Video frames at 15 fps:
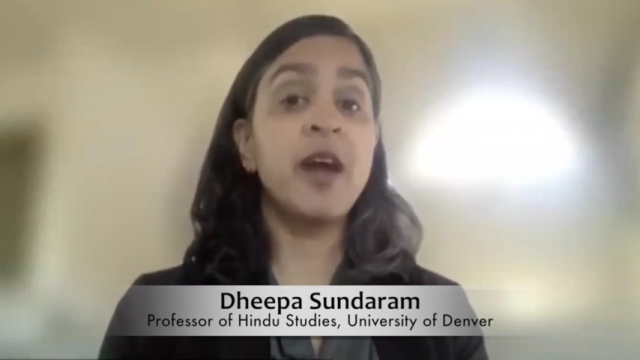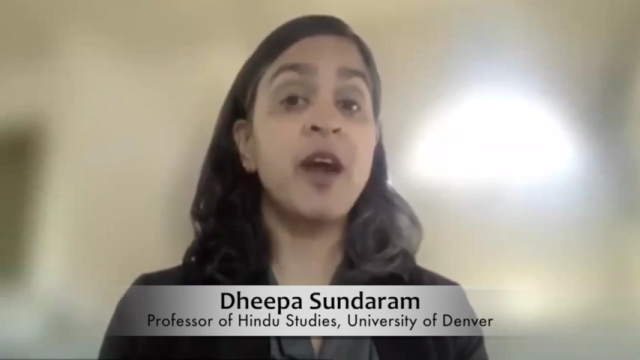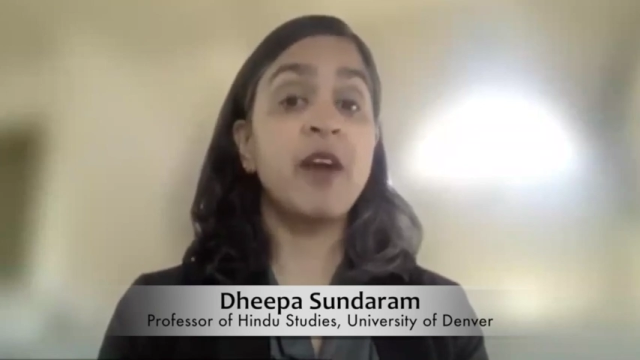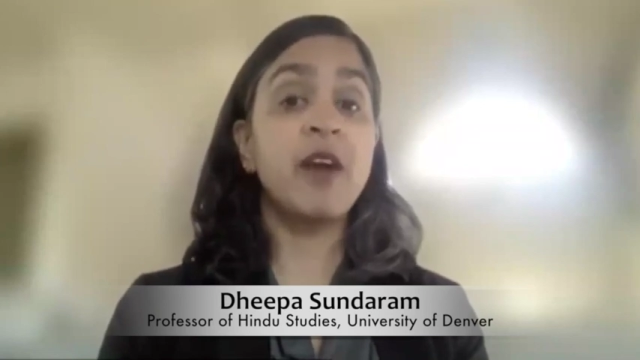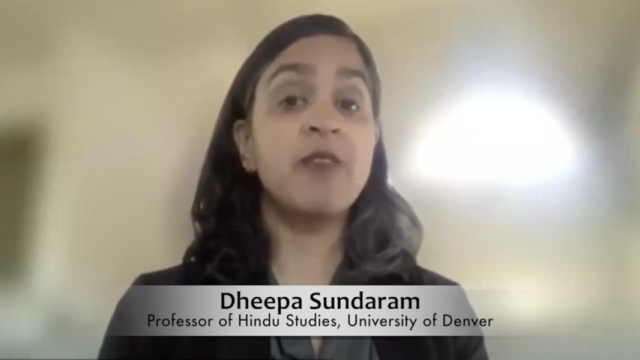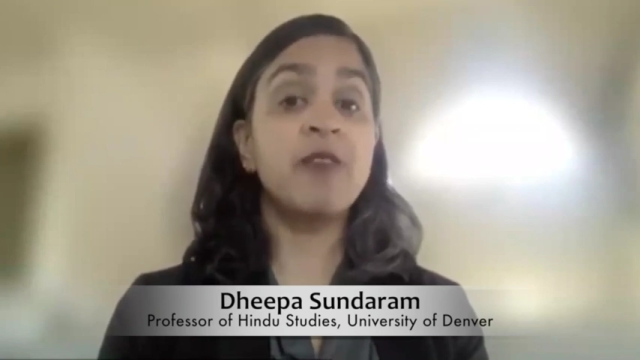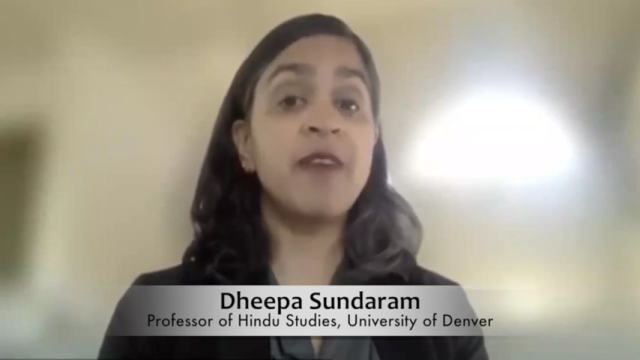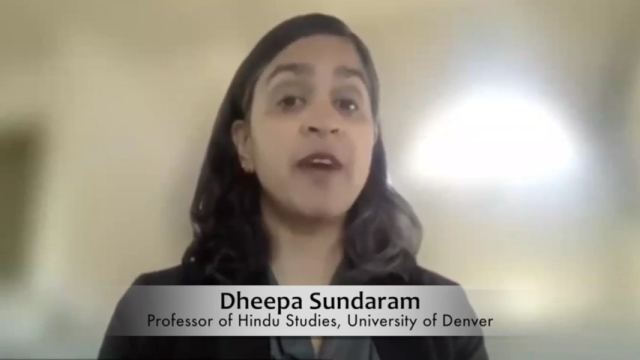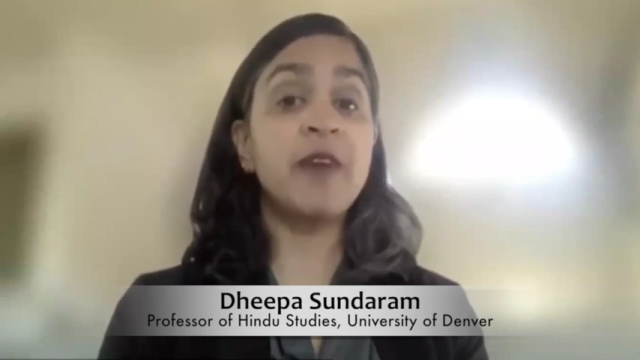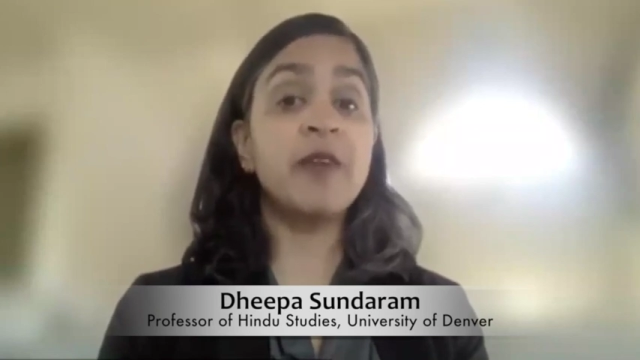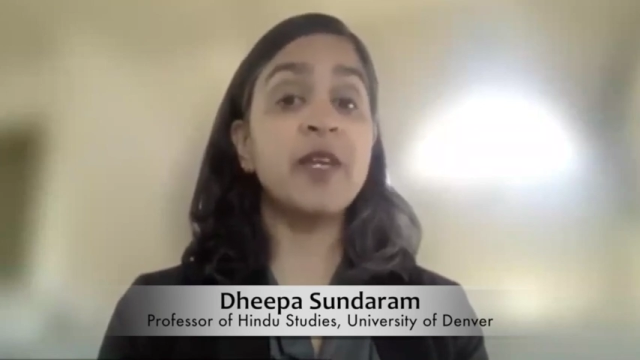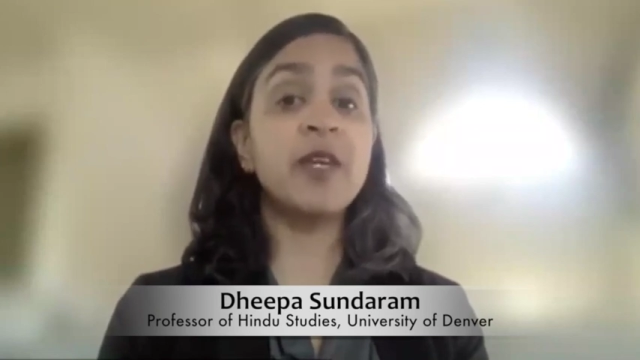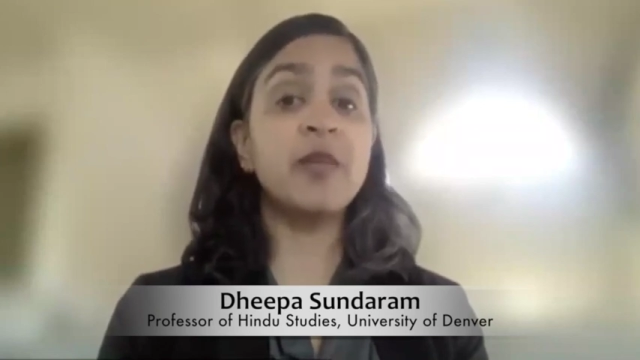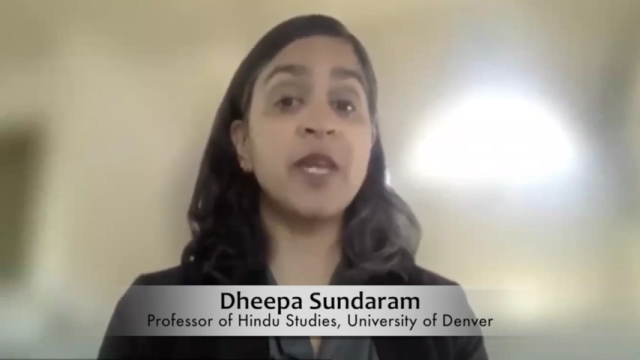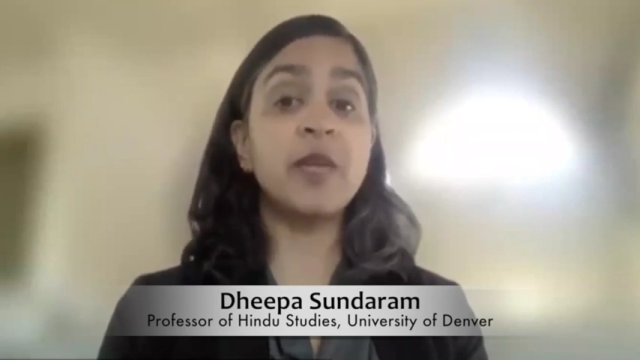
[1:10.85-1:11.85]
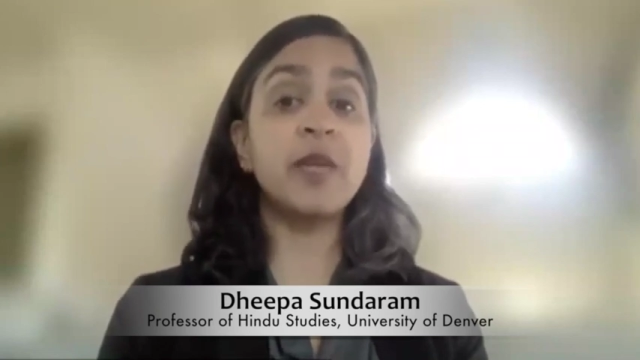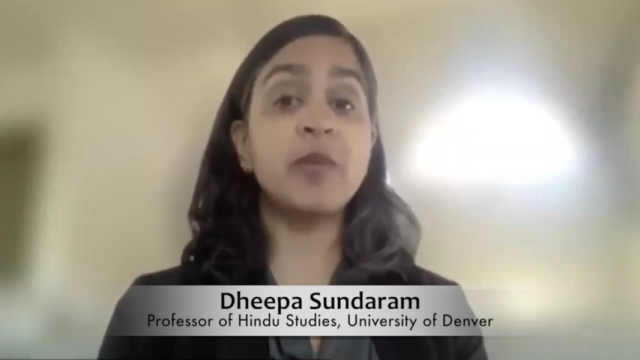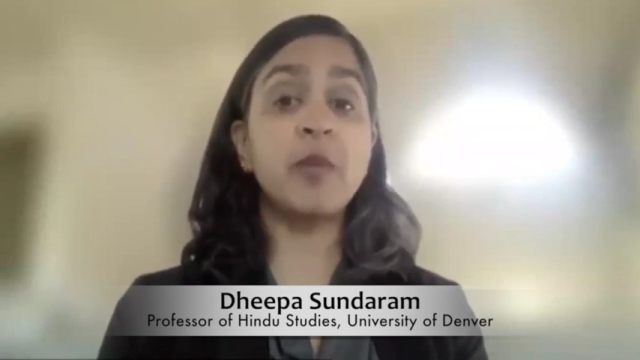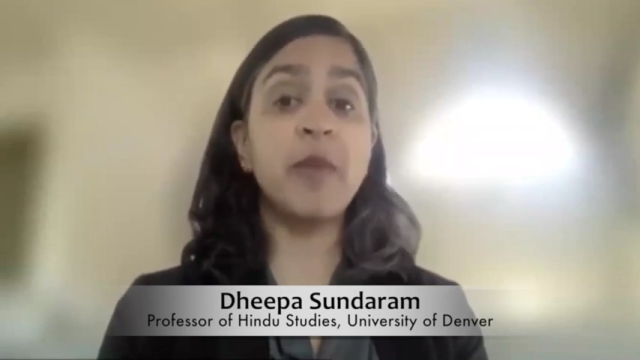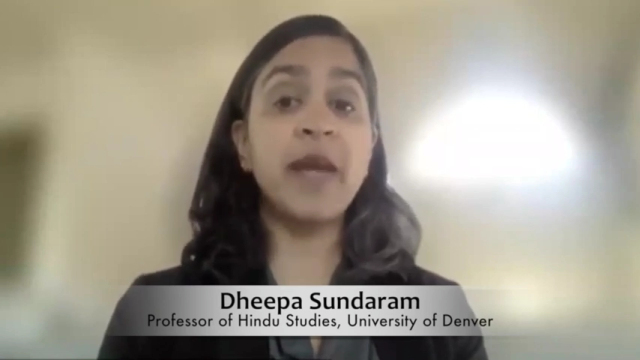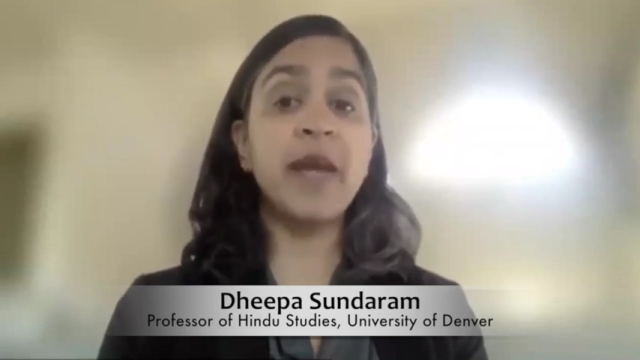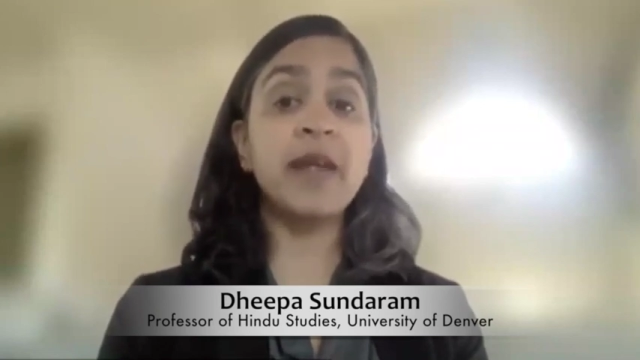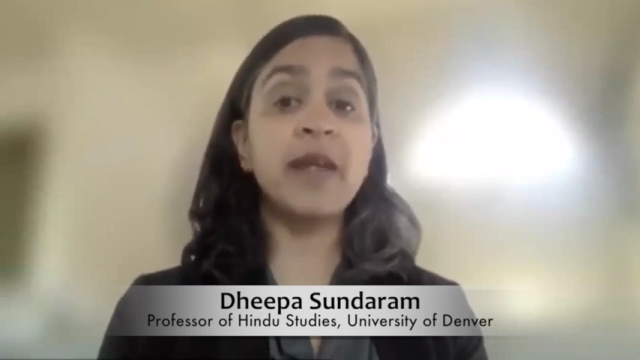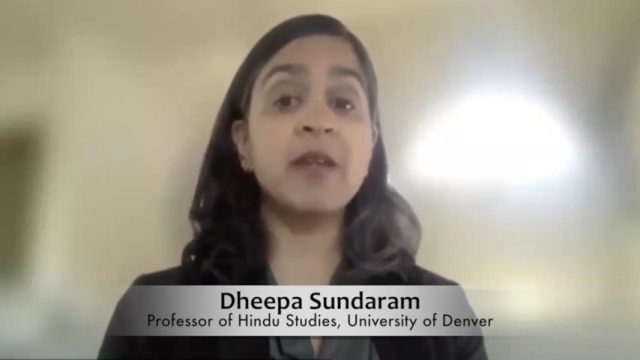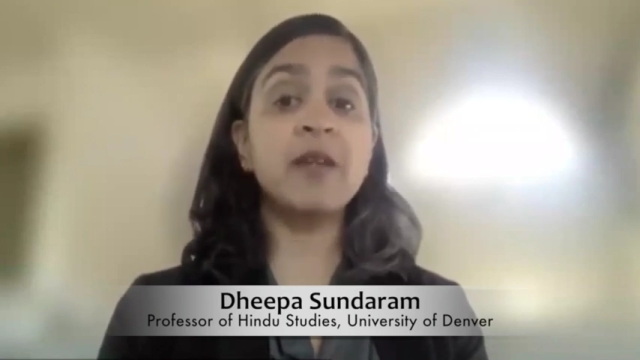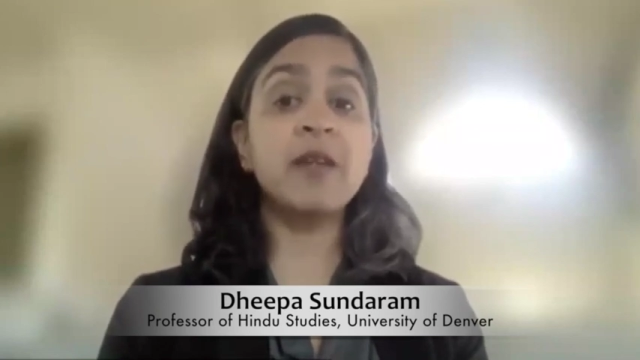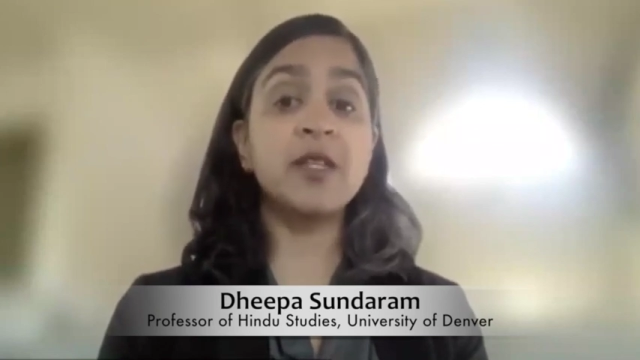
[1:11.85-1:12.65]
are found in many Brahmanical